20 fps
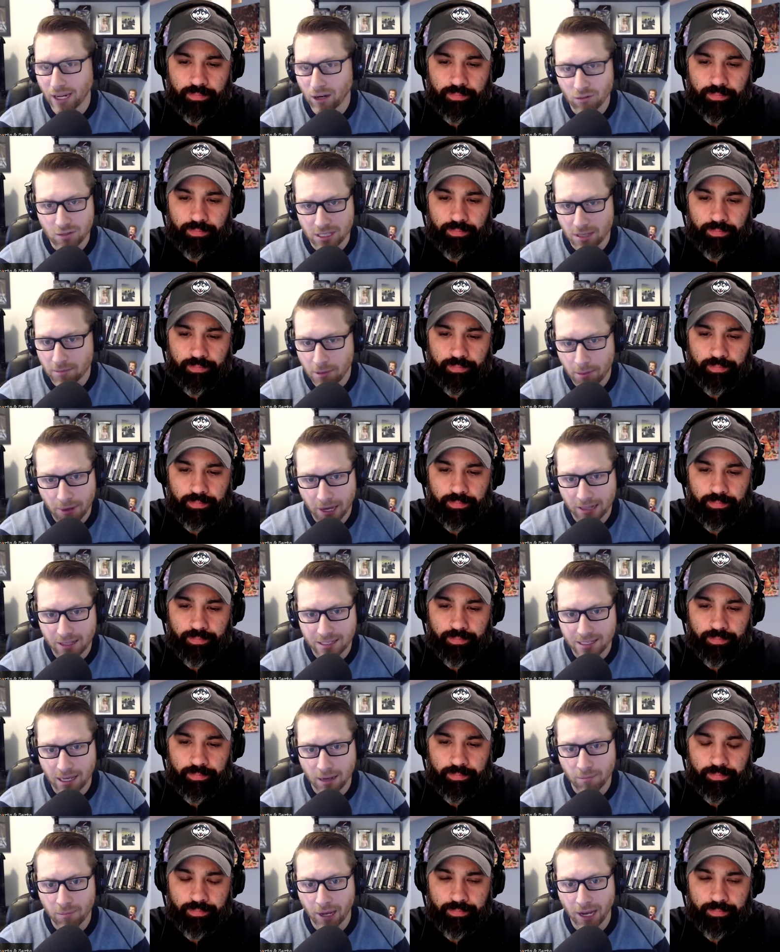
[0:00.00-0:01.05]
Speaker 1: They don't seem to be on the
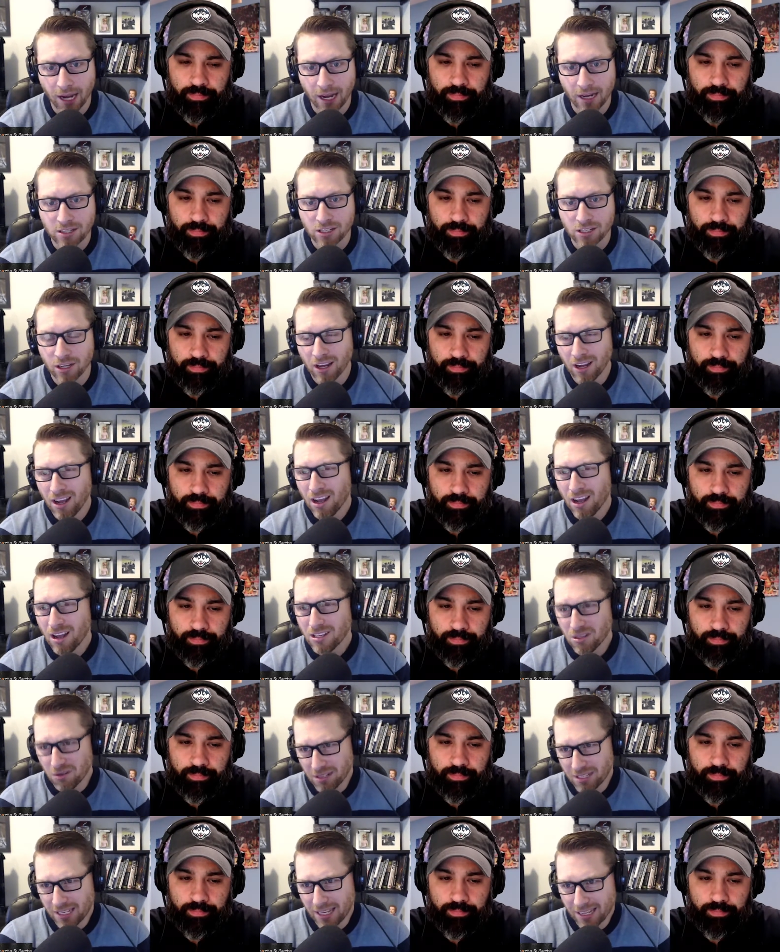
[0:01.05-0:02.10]
same page.
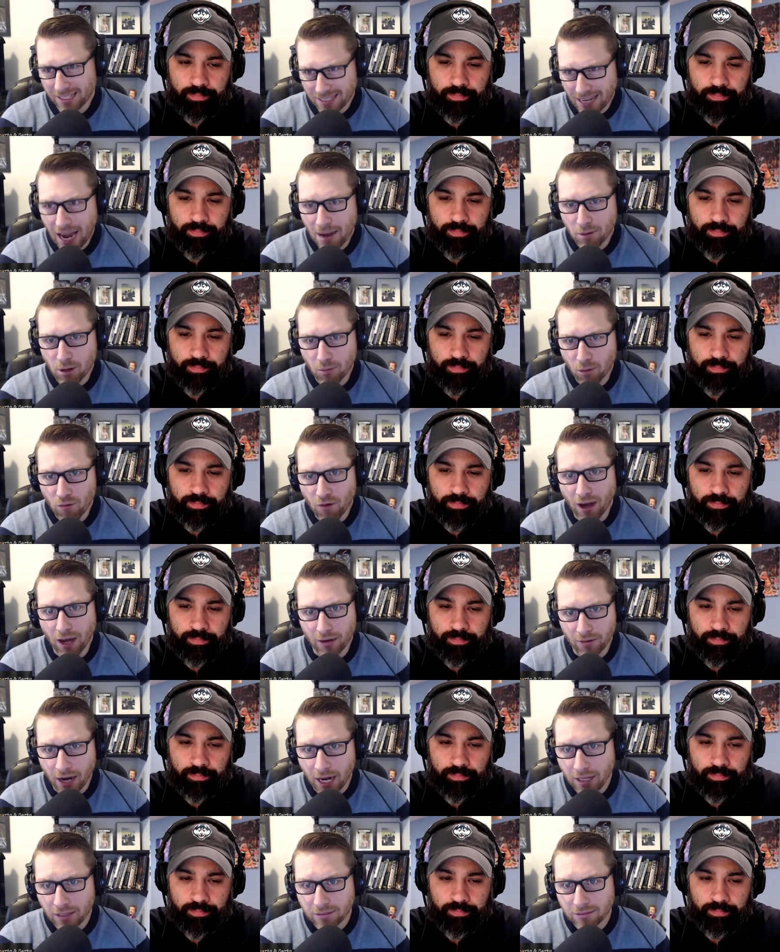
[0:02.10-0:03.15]
So it's, time to move on,
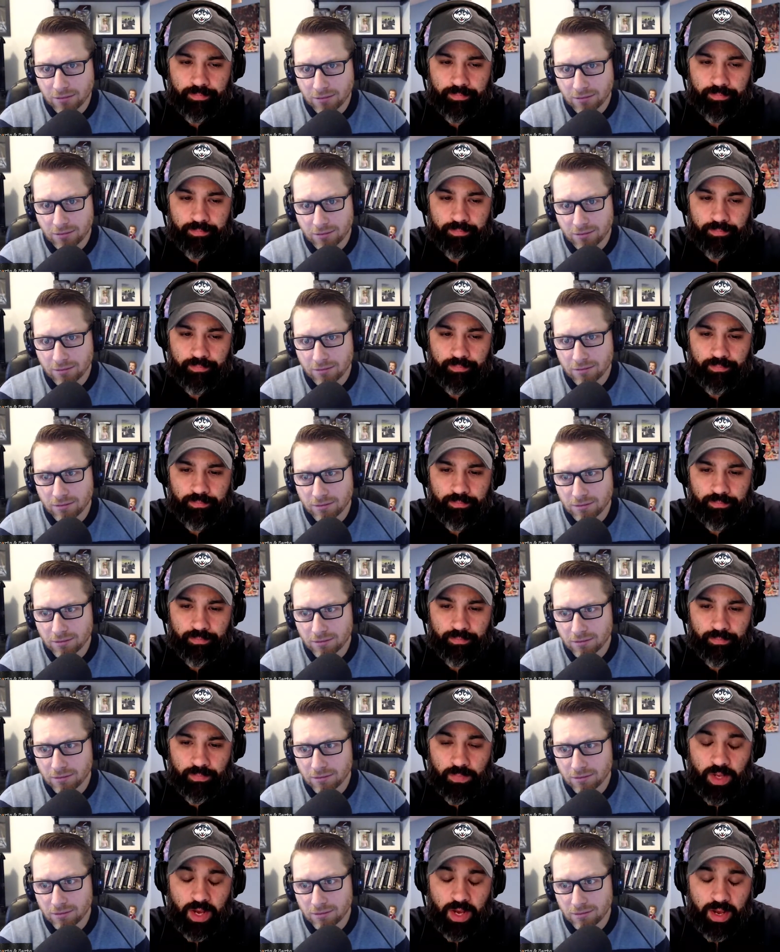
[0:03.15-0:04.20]
right?
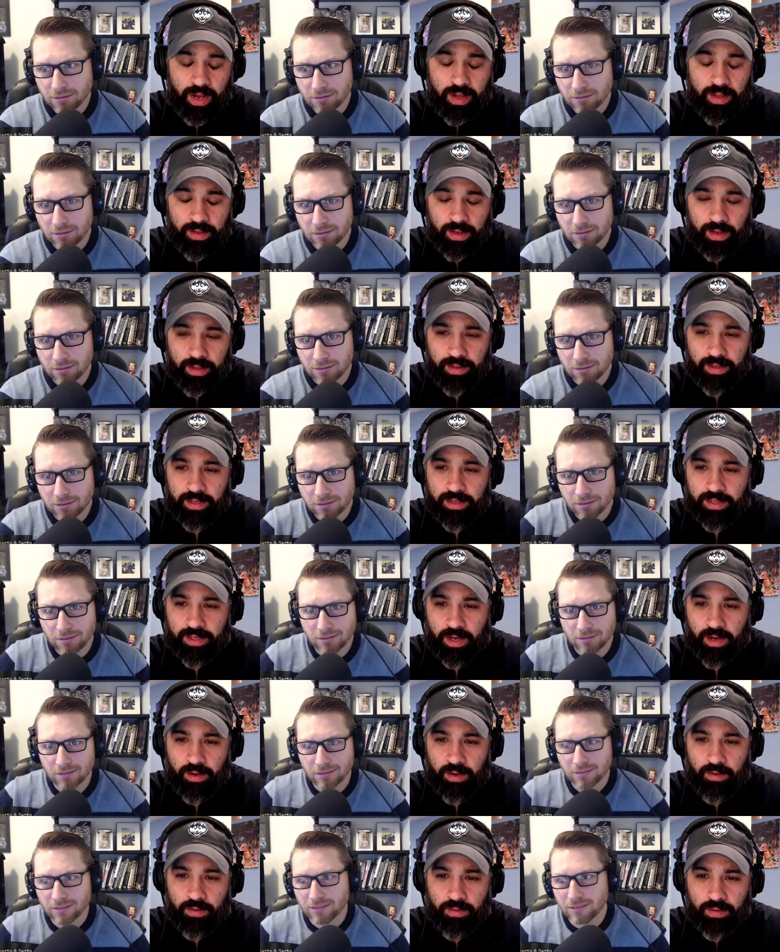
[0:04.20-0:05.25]
Speaker 2: Yeah, I think
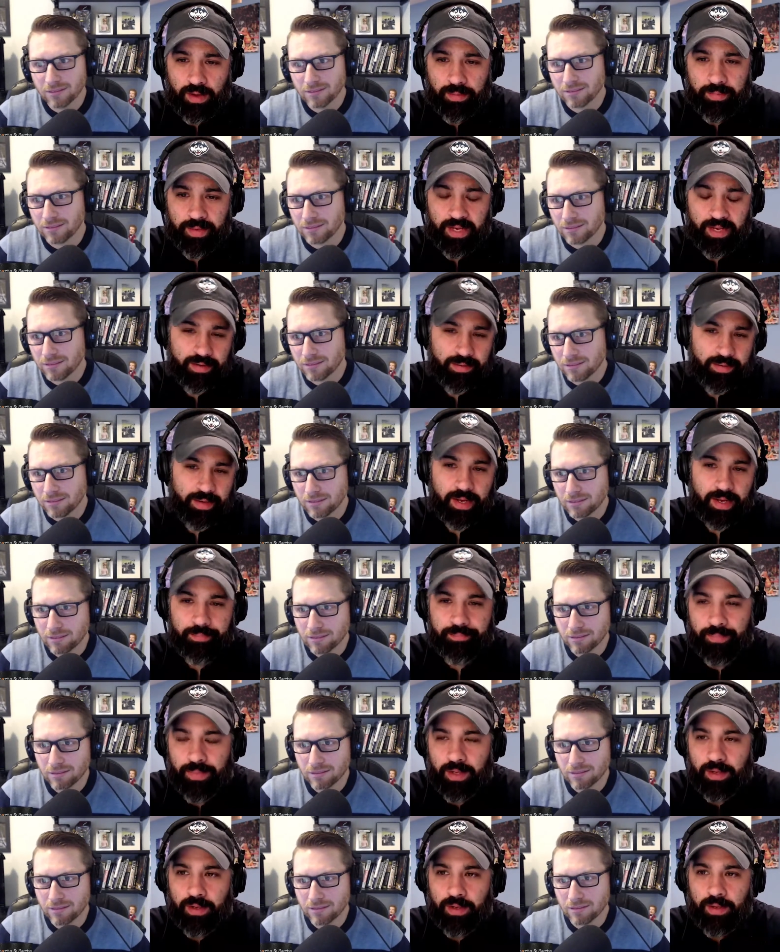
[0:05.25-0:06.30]
so. I mean,
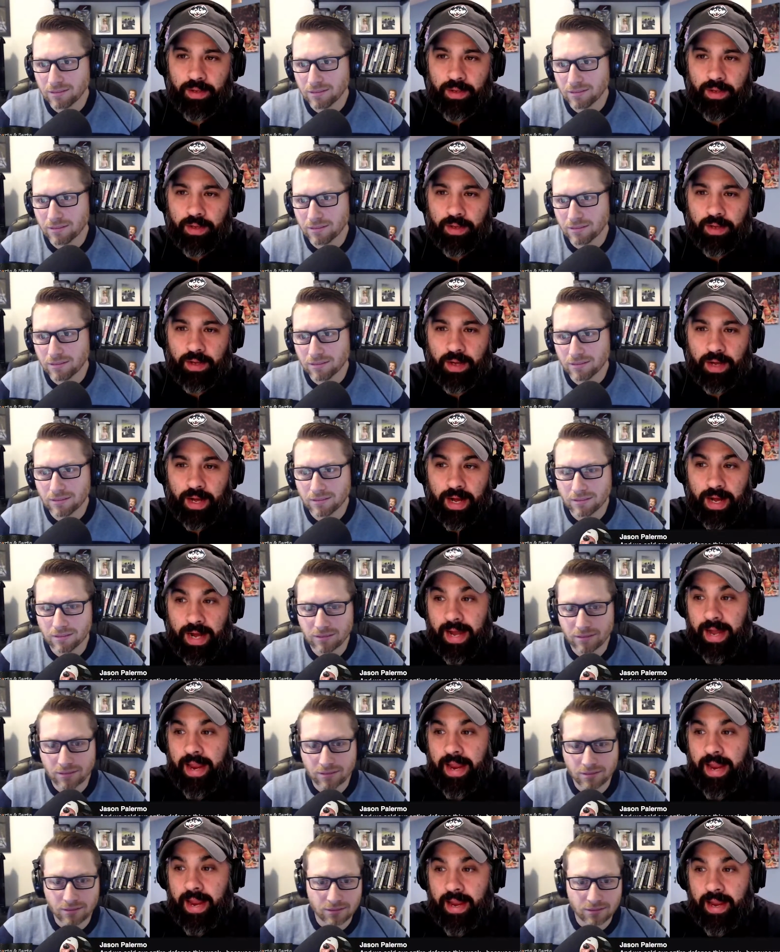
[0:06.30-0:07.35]

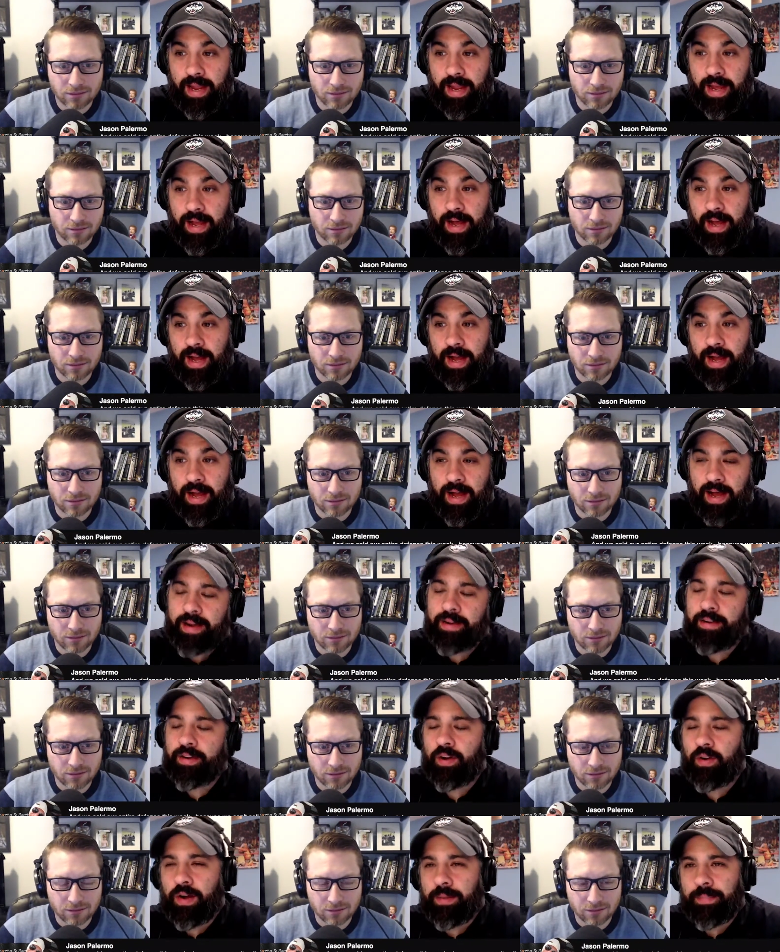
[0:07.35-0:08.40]
I don't
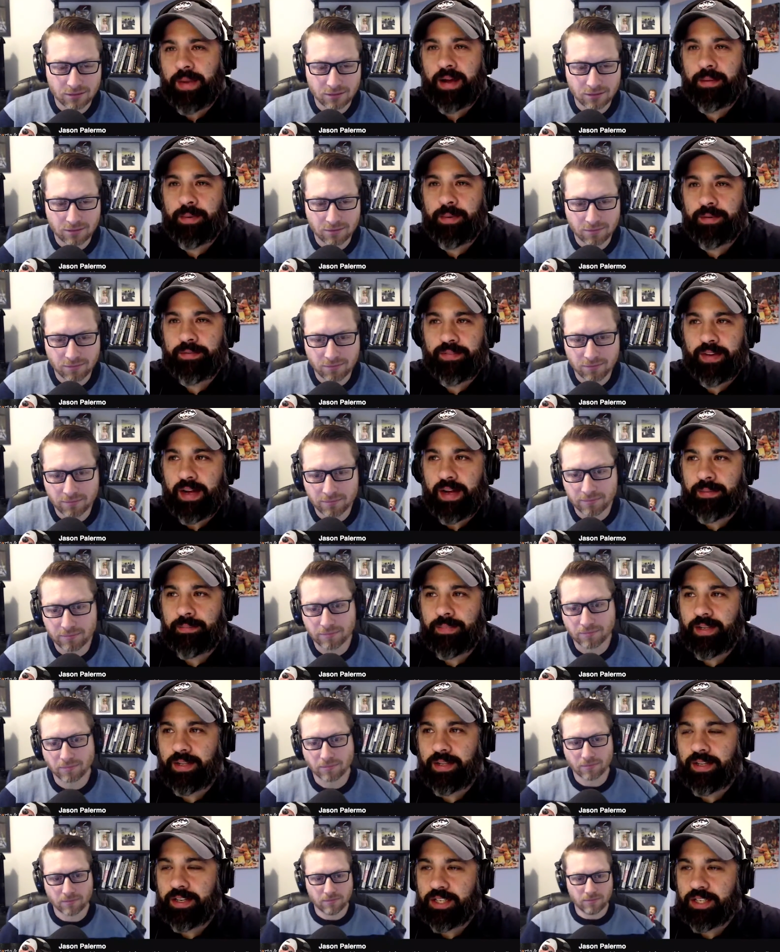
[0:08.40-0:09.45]
know. I'm a
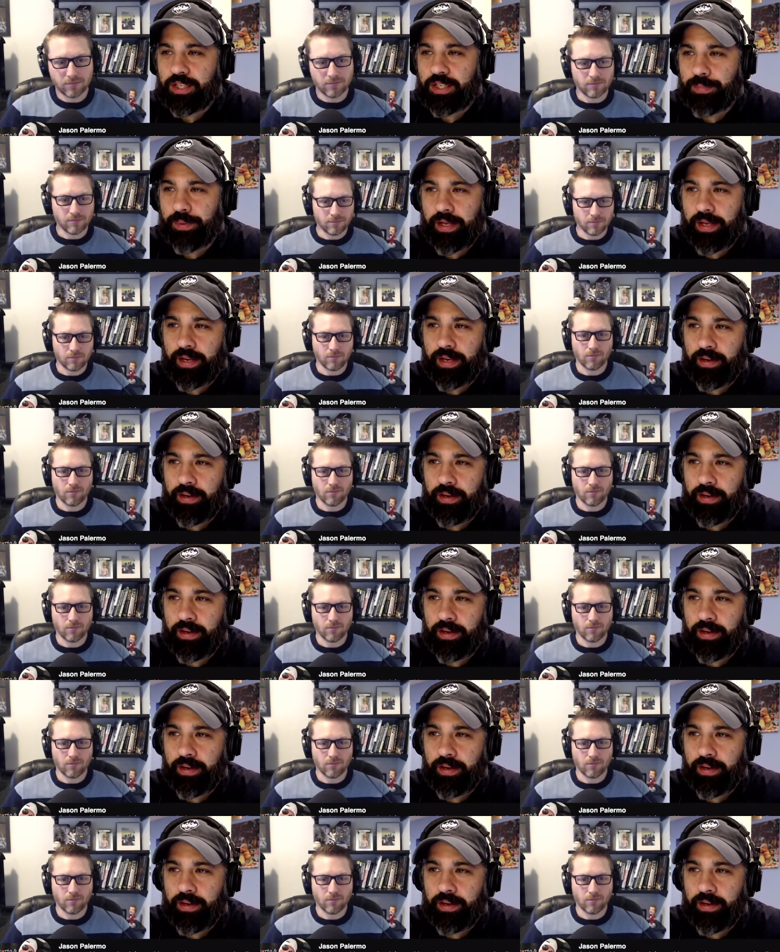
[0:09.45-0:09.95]
little split